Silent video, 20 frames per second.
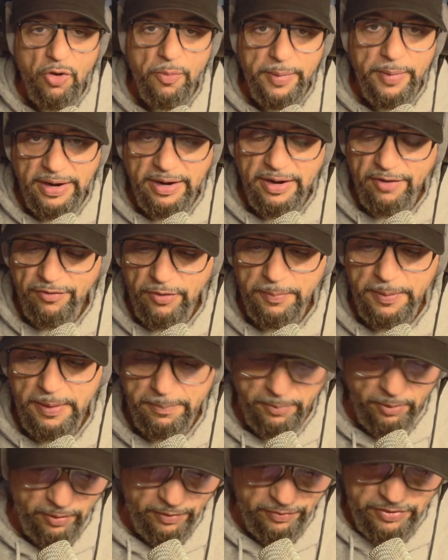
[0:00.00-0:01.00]
many different
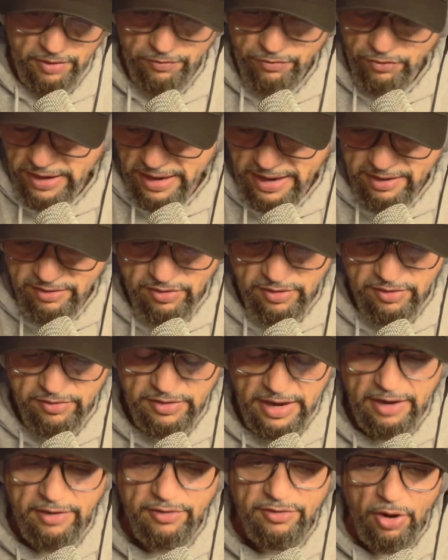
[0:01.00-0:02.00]
people, different ages.
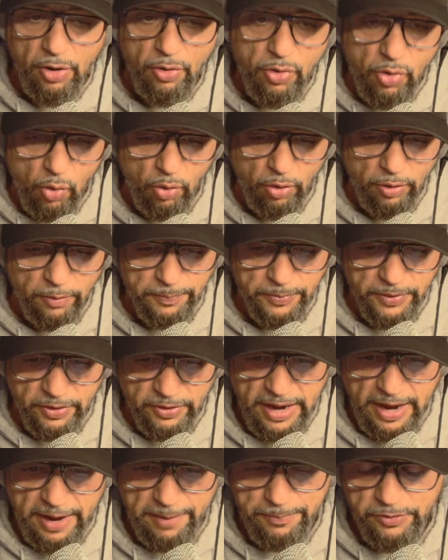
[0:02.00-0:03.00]
It's so cool.
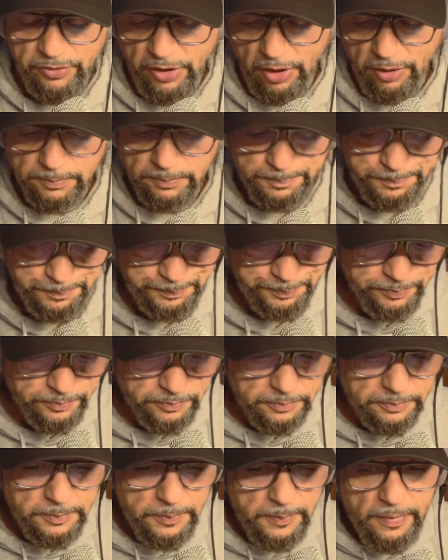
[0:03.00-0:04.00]
Okay. So
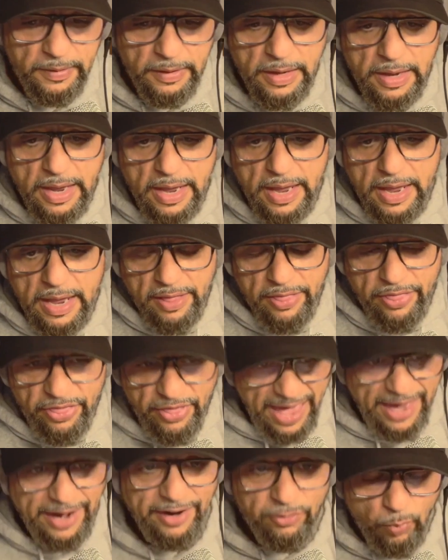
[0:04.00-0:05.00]

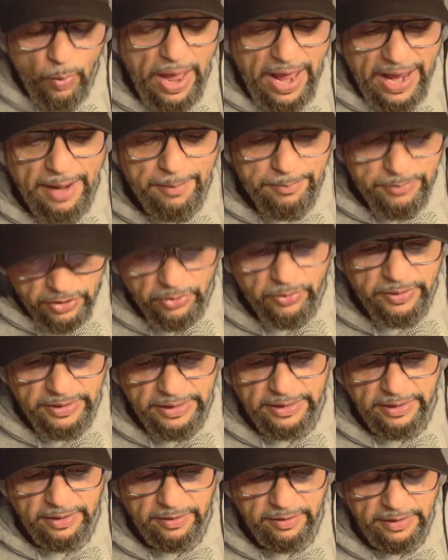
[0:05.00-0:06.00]
that is why I'm
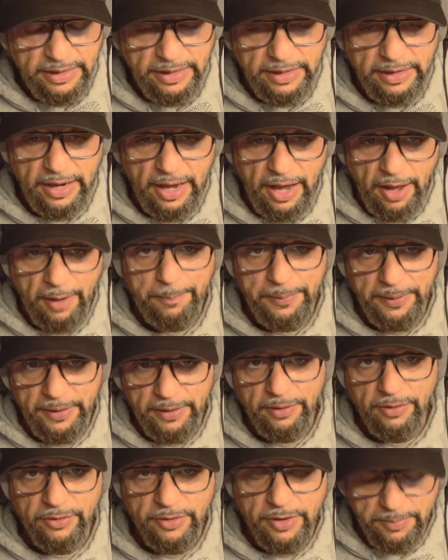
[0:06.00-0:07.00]
doing the
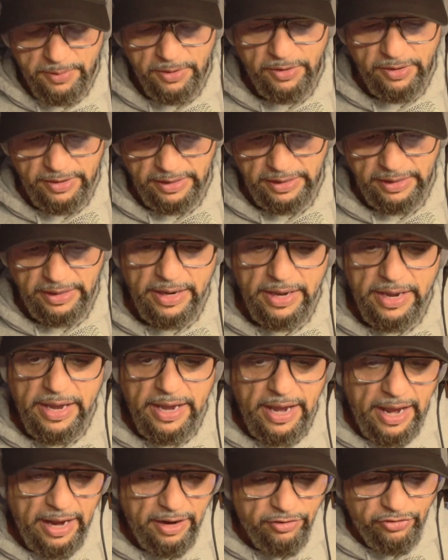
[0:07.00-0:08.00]
Uphill Community.
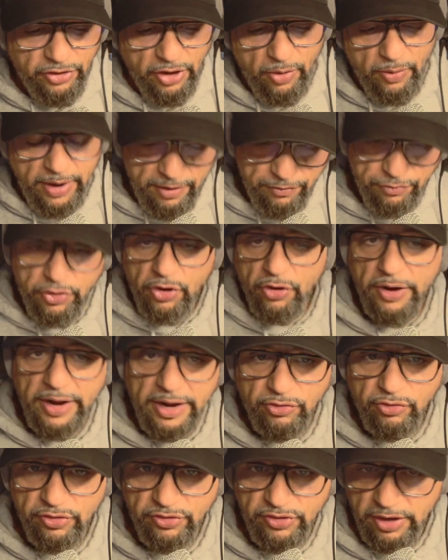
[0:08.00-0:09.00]
And so if you're
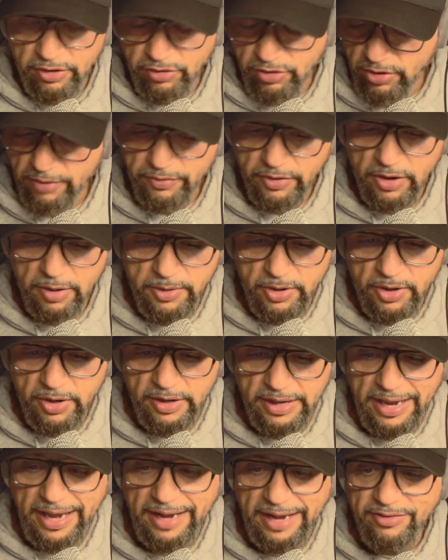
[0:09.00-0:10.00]
interested, you don't have a
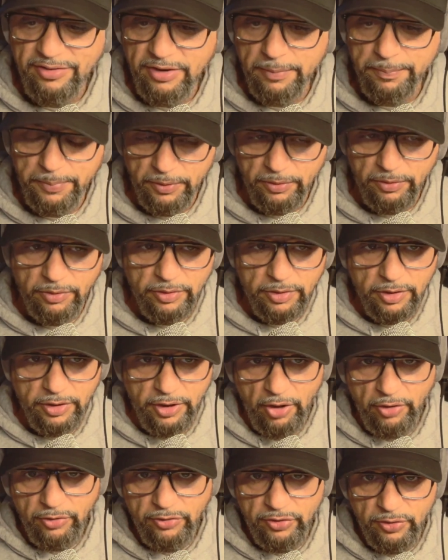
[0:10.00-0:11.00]
community, it's simple.
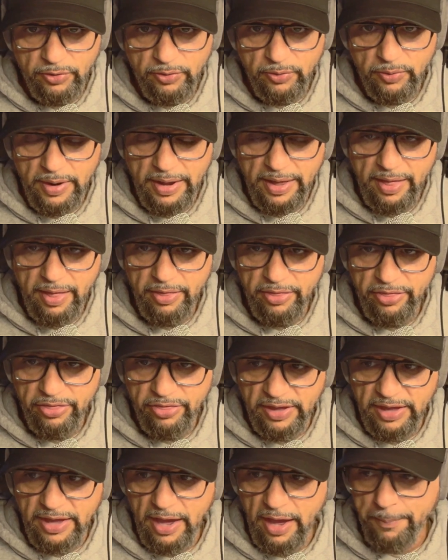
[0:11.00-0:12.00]
Go to
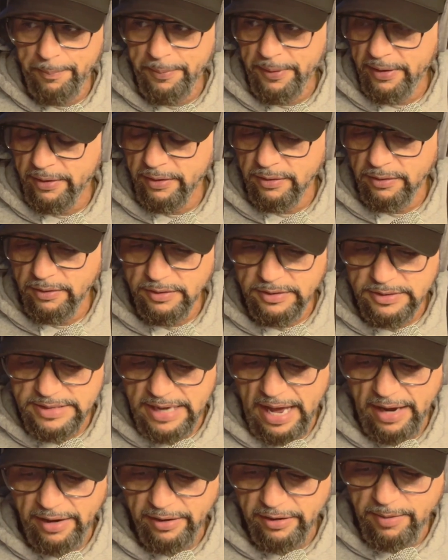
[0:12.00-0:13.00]

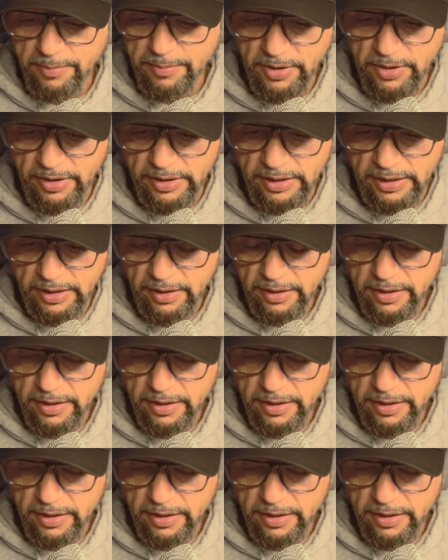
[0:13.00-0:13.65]
theuphill.community